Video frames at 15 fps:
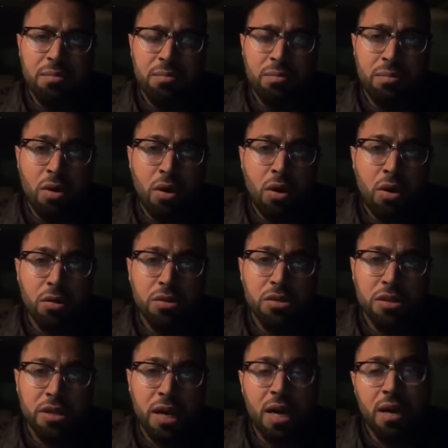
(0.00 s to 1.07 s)
More
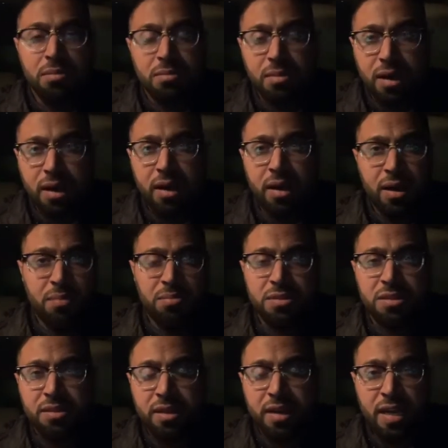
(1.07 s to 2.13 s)
to come
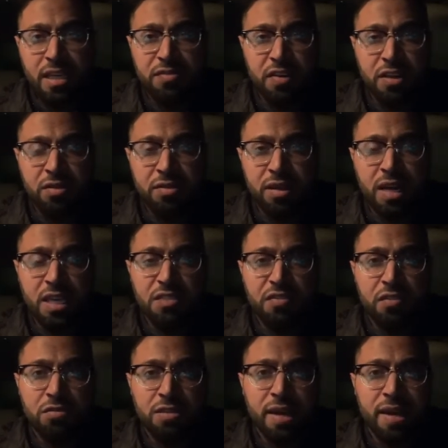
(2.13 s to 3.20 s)
to the next video in the next
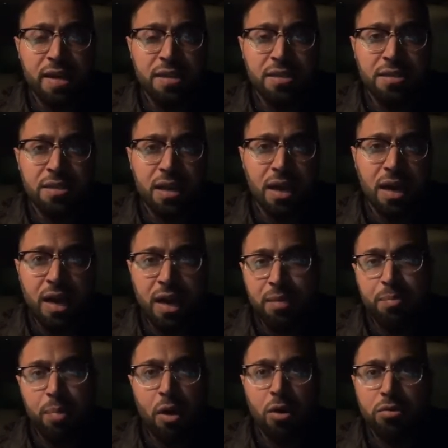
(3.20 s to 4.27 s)
few days,
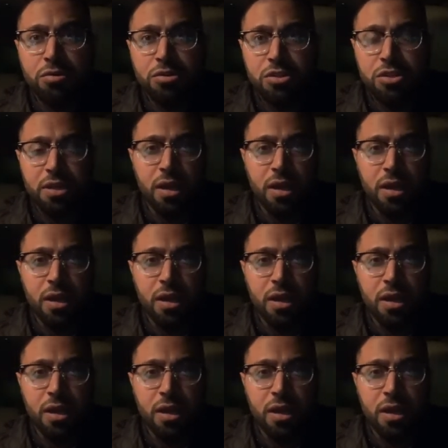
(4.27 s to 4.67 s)
and post